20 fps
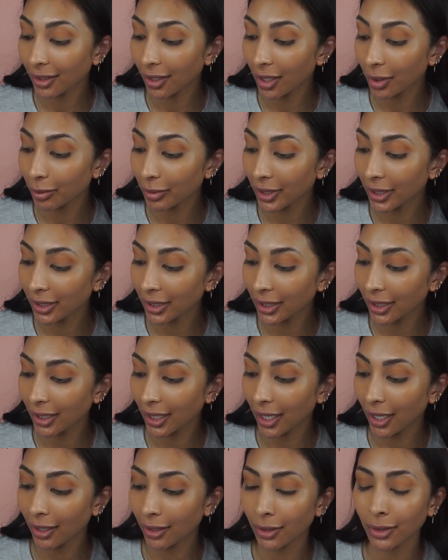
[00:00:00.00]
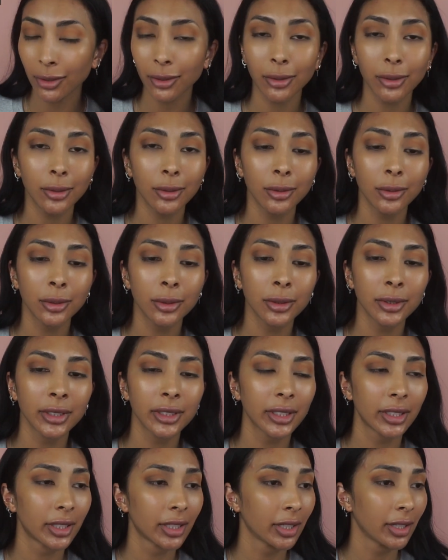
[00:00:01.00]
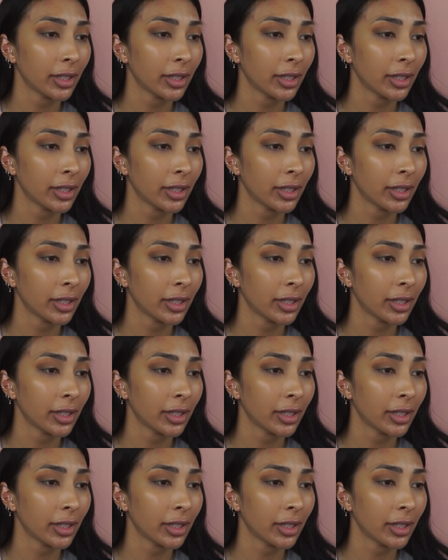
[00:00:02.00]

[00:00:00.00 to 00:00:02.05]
not blending out.